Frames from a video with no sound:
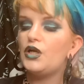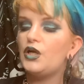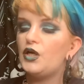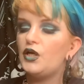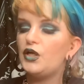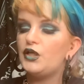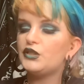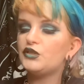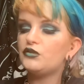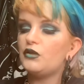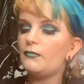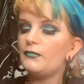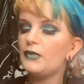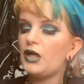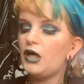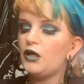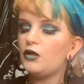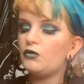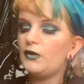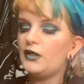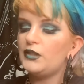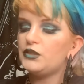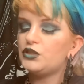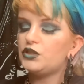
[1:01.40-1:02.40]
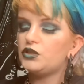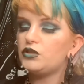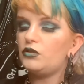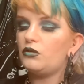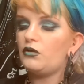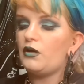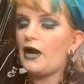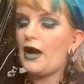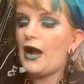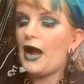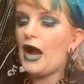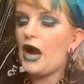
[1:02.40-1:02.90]
so I'm not quite sure
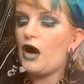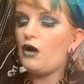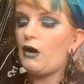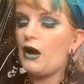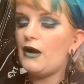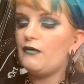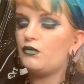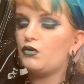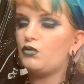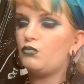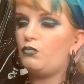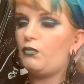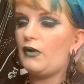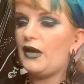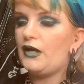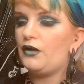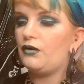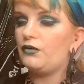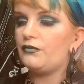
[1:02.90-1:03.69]
how I would wear